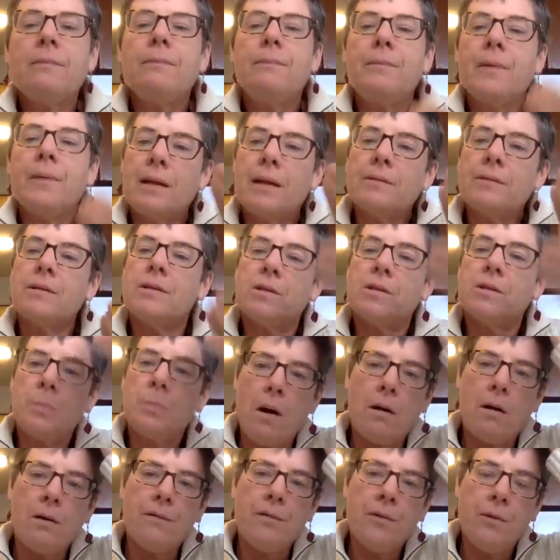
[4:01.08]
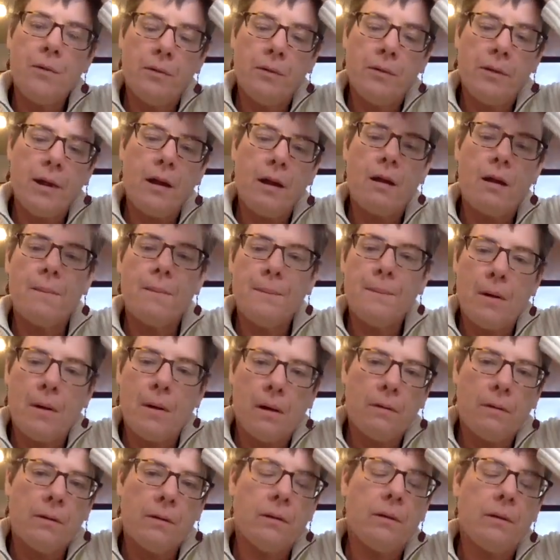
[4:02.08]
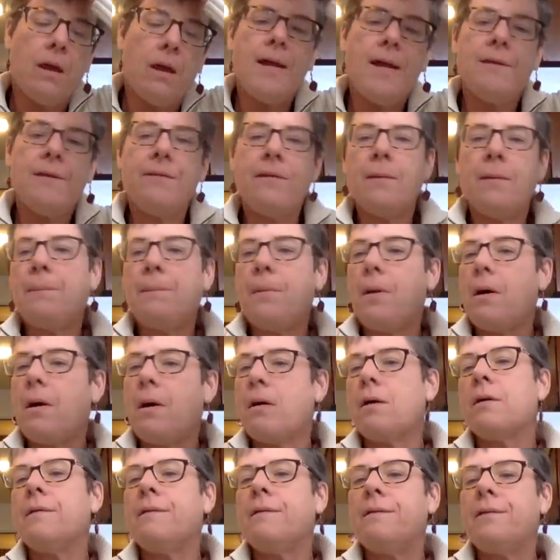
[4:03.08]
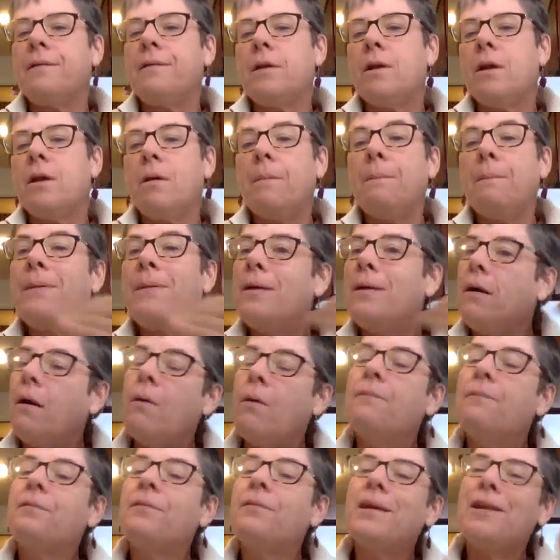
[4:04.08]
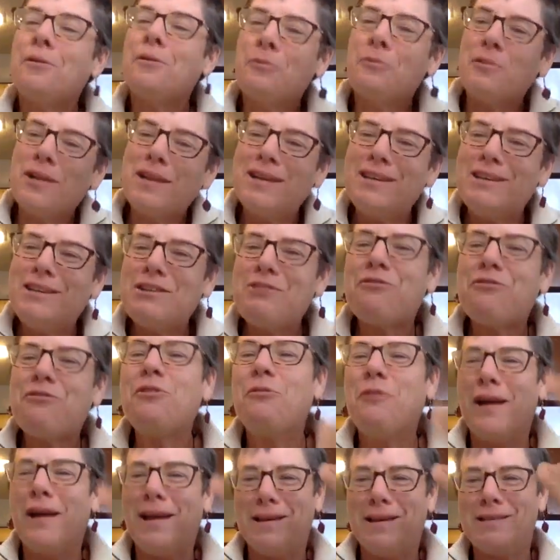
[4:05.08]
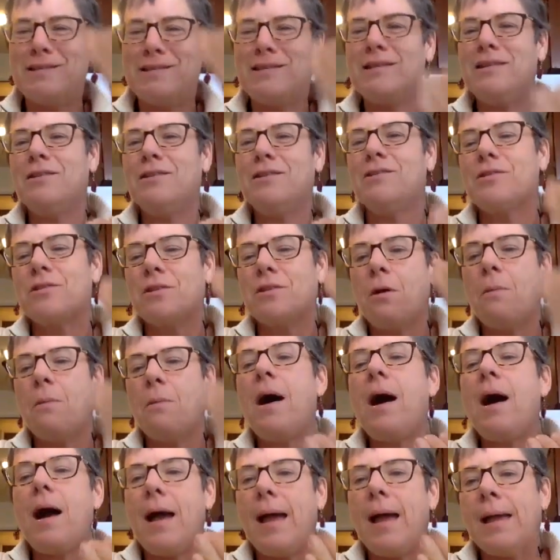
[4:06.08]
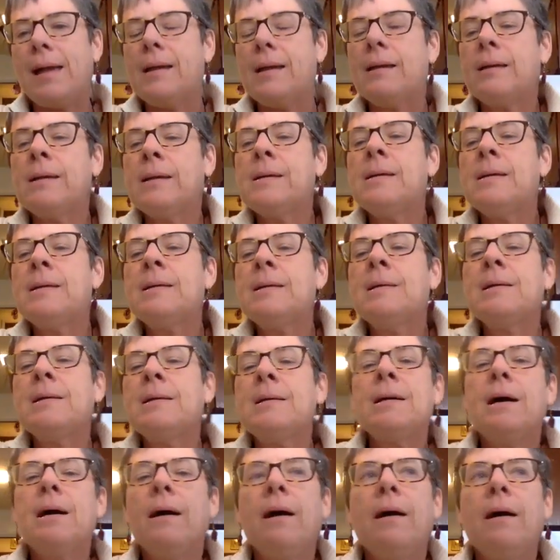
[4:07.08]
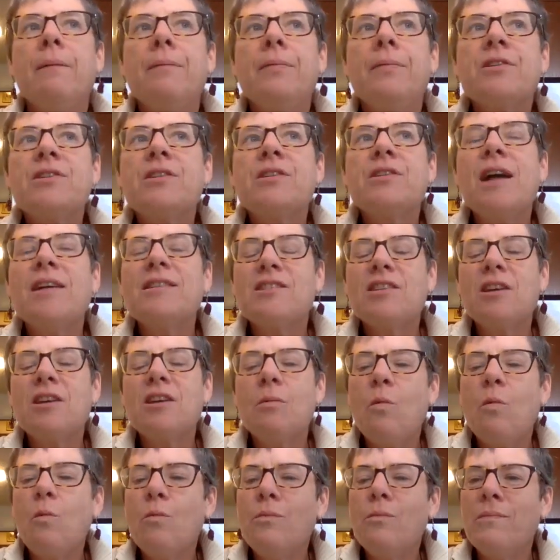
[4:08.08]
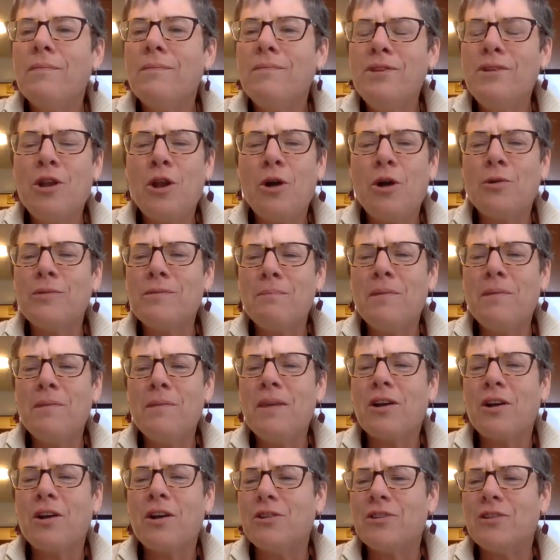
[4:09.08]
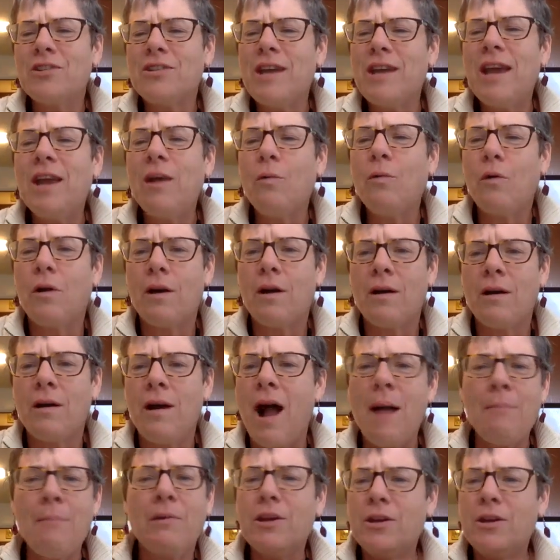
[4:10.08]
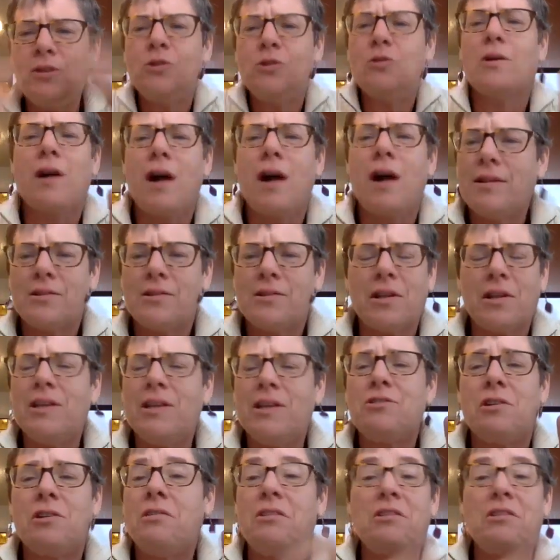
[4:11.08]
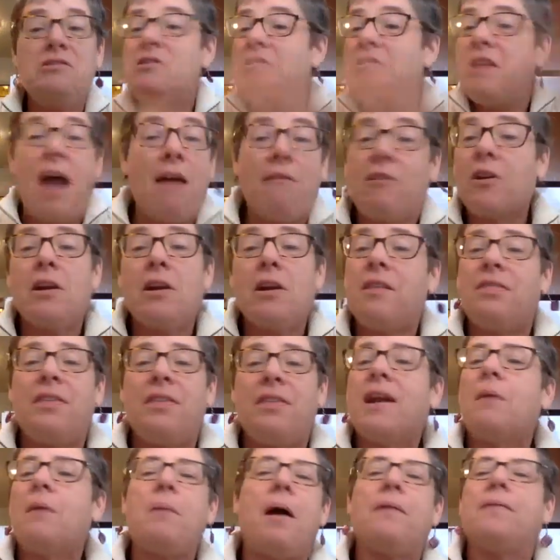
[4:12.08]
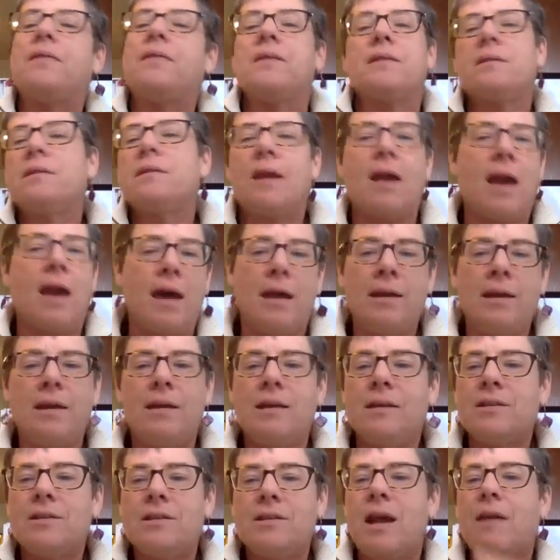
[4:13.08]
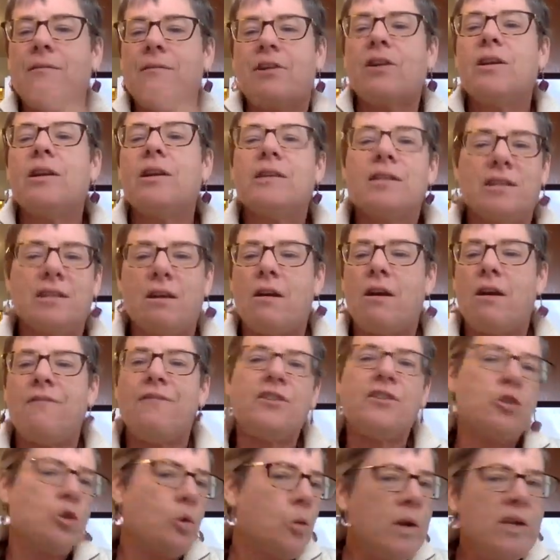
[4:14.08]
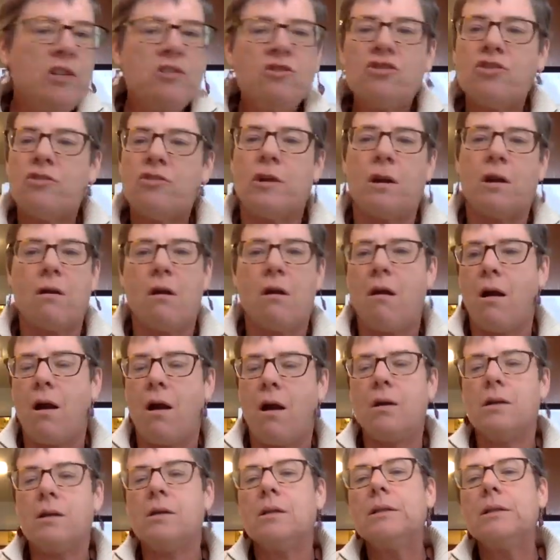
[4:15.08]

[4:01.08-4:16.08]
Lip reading: because it's part of who they are and part of their life and part of, you know, but hopefully in a really different way as the years go by. There's not some, you know, mythical state where I'm going to do a constellation and they're never going to think about this again, and it's never going to set off a twinge in their heart.